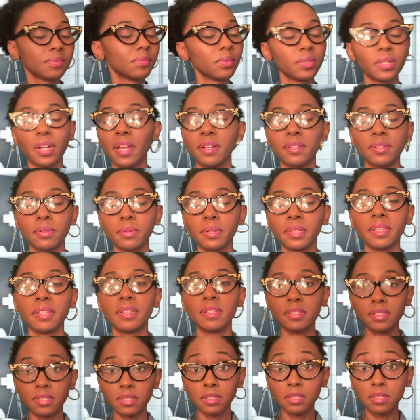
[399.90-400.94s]
We're not doing
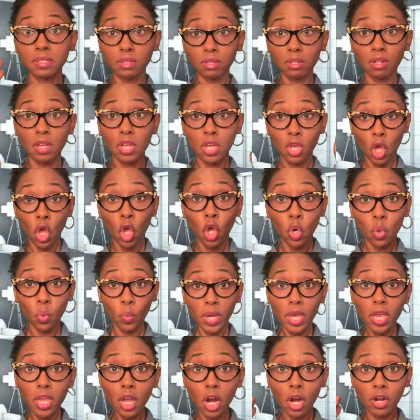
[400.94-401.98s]
this.
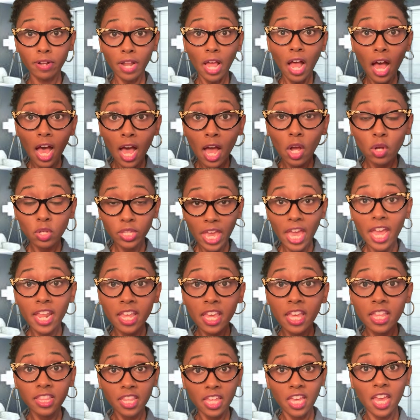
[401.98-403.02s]
We are not
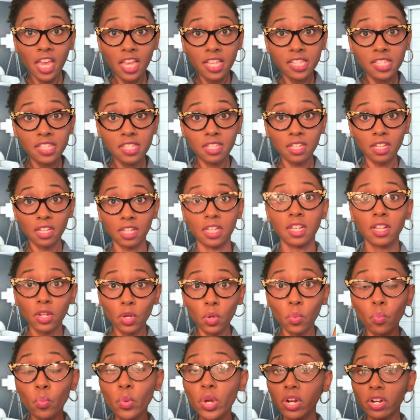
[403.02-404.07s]
getting this.
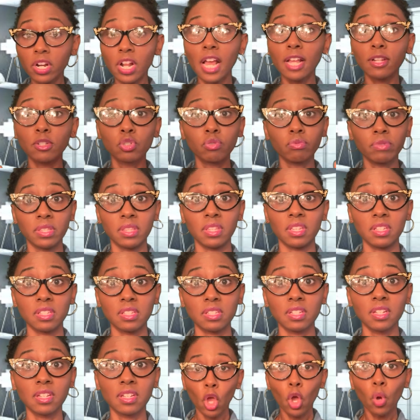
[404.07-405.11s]
We are not doing
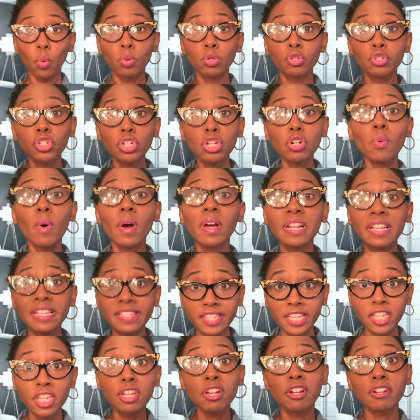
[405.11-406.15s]
this. Would you want to
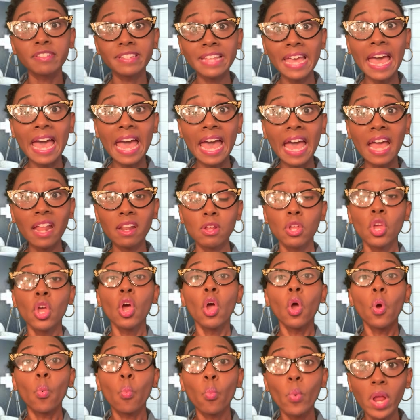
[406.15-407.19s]
see your dad
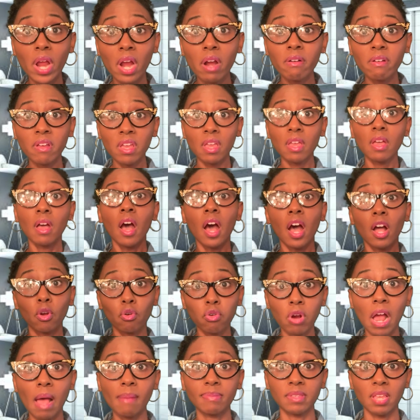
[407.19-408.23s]
wearing a
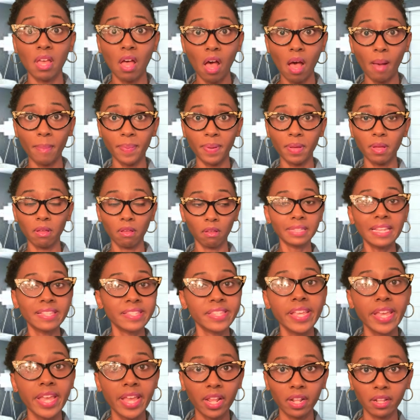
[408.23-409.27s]
crop top?
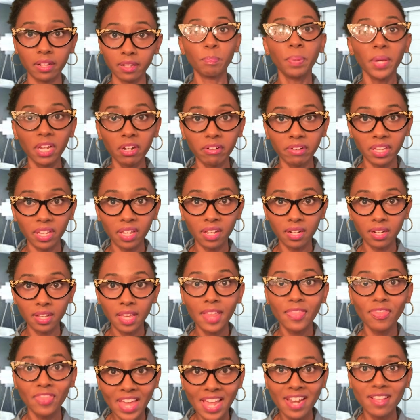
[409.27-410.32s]
That's it. Period.
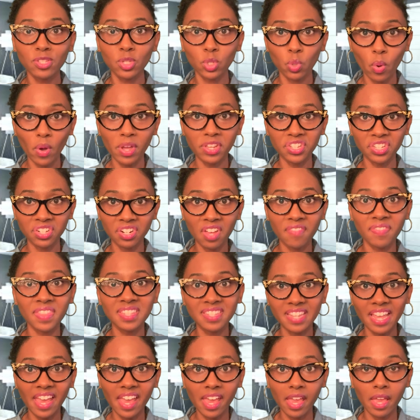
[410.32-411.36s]
That is the question of
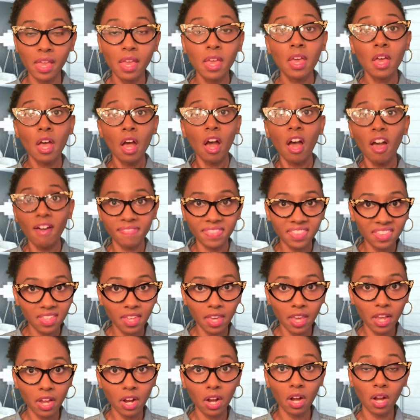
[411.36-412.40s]
the day, of the
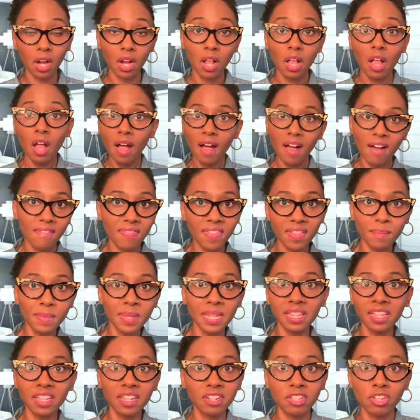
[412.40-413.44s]
year, of the
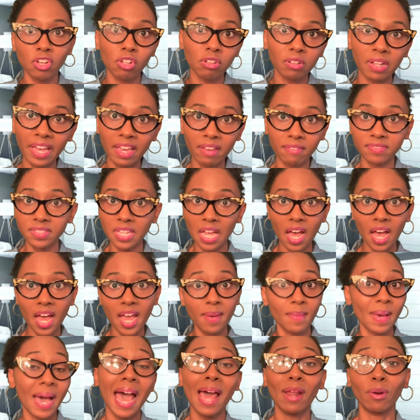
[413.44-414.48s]
millennial
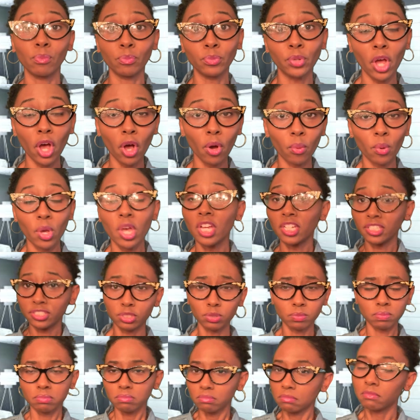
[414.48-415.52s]
lifetime. I don't know.
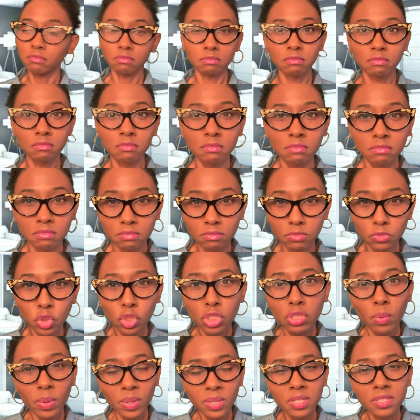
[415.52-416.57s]
Do
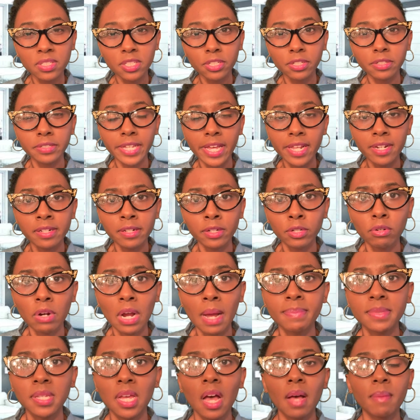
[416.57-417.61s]
you want to see your dad in a
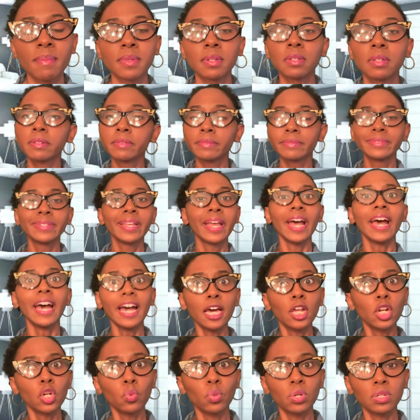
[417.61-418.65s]
crop top?
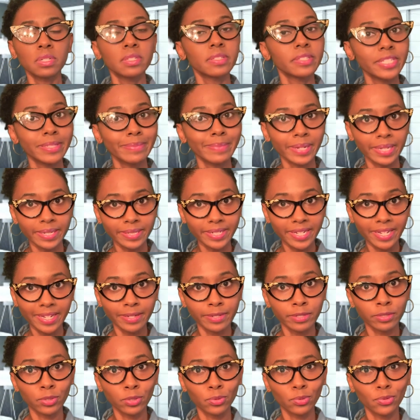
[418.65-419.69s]
I don't want to see my
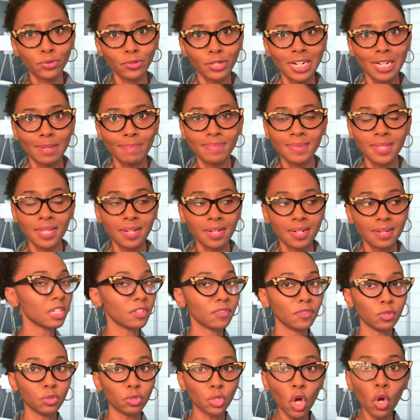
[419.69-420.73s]
dad in a crop top.
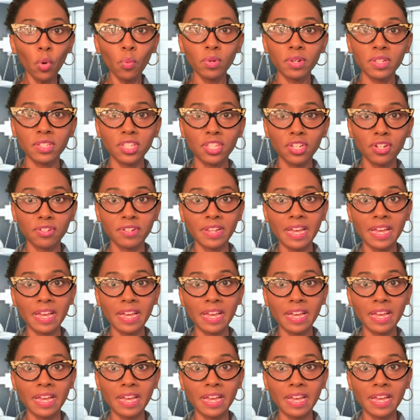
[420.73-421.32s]
If you don't want to see your